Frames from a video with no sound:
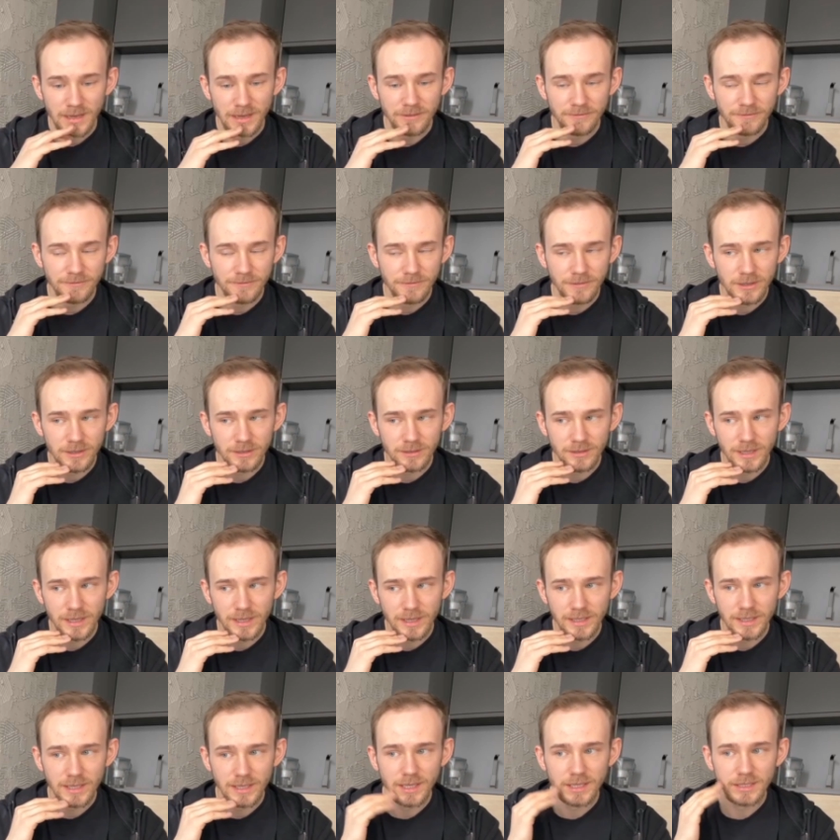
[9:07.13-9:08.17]
I feel
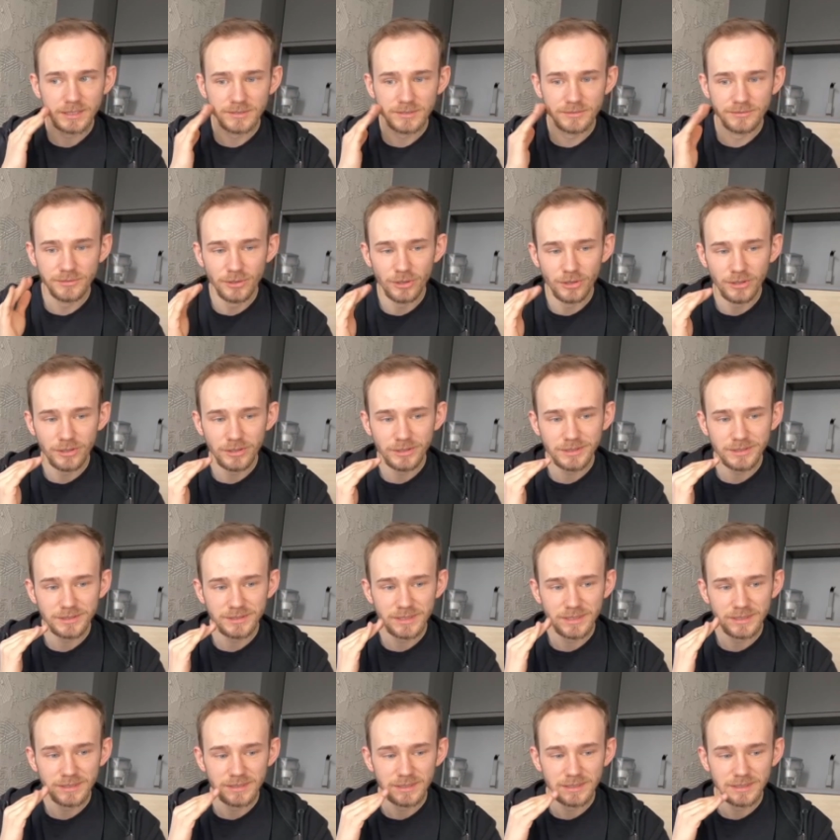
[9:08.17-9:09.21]
like his
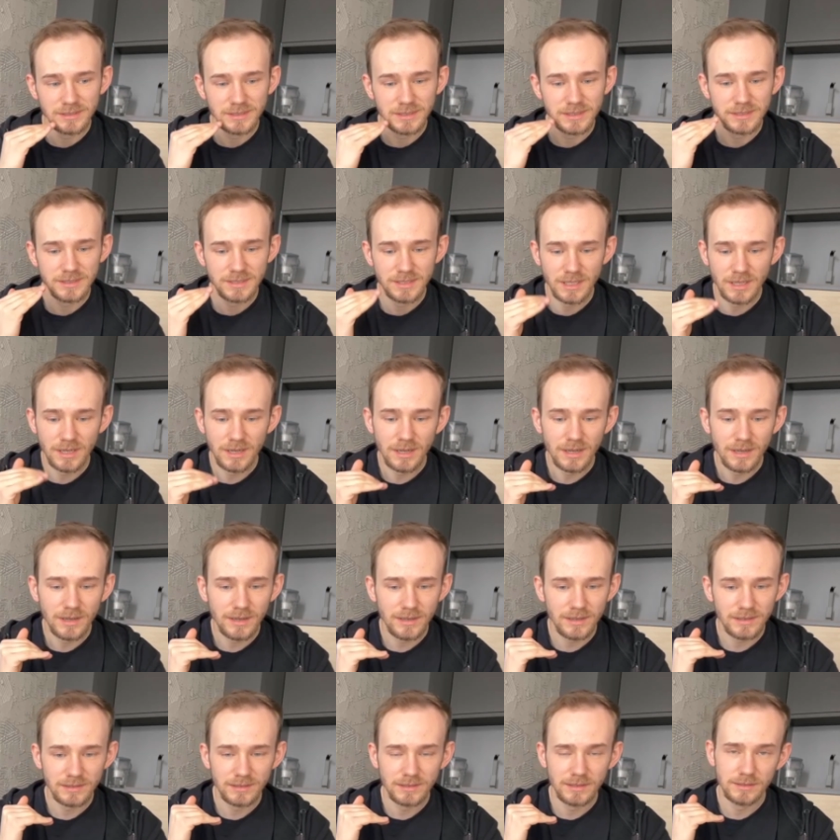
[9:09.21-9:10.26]
voice and his
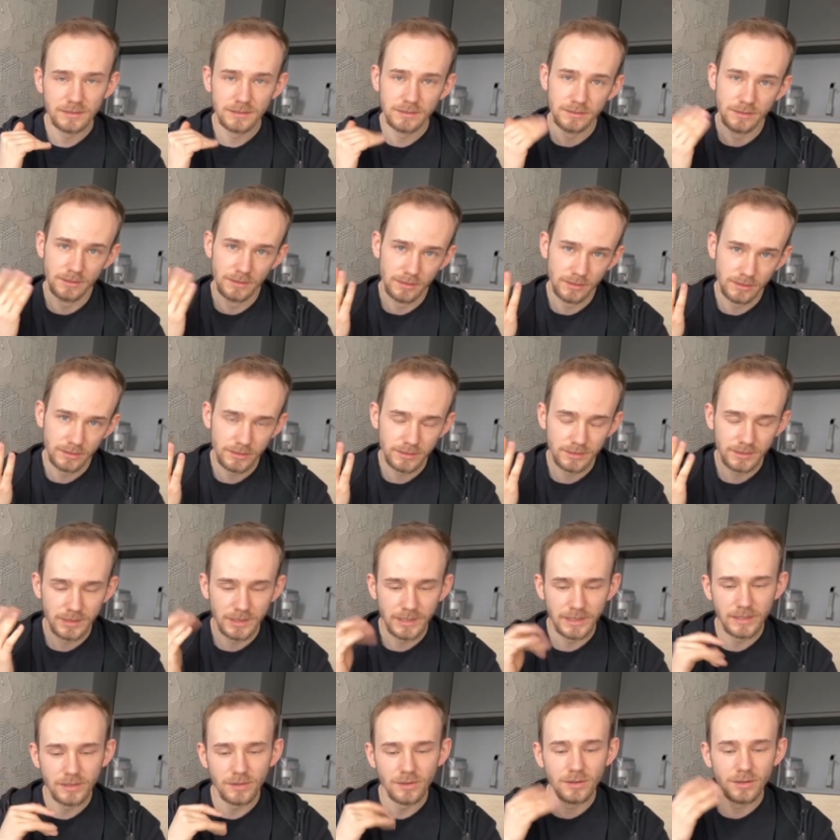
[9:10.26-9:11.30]
guitar and his looks,
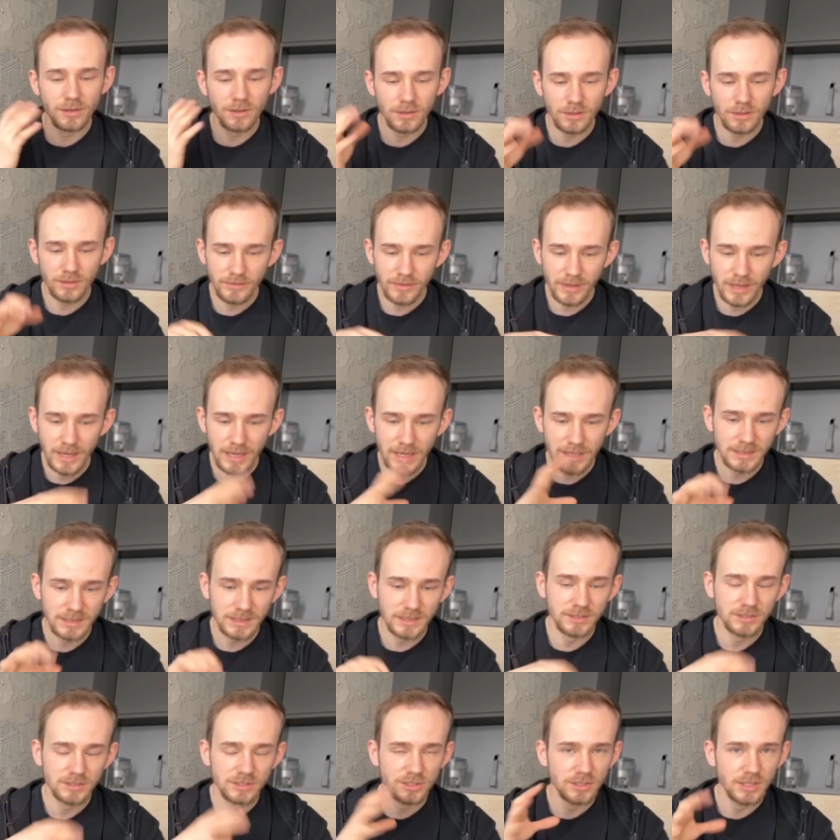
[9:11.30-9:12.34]
like all of that,
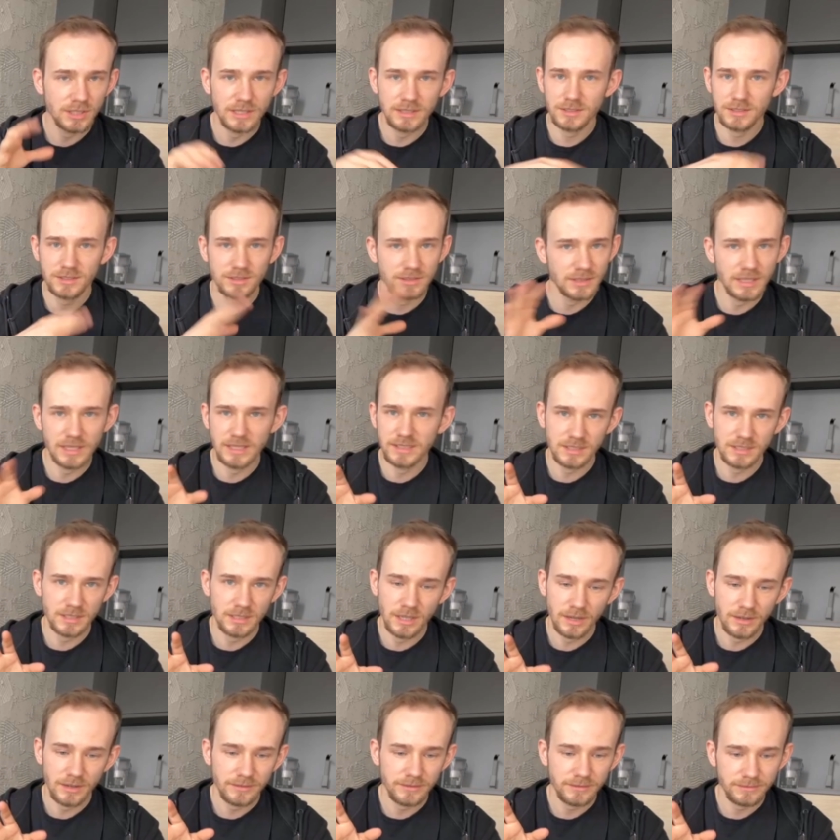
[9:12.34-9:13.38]
it's
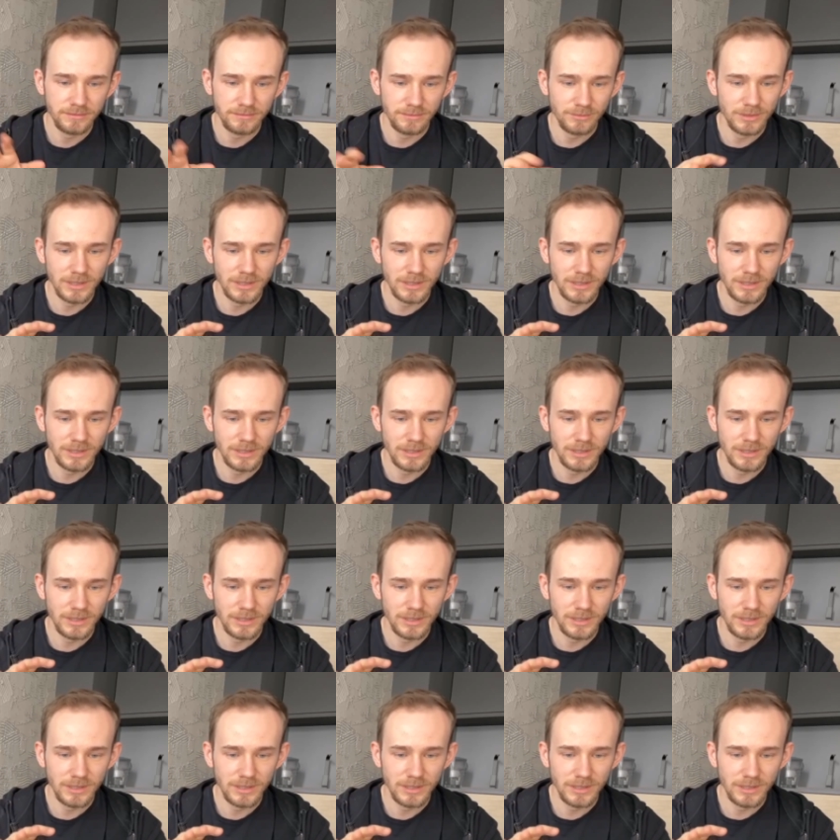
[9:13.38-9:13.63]
enough.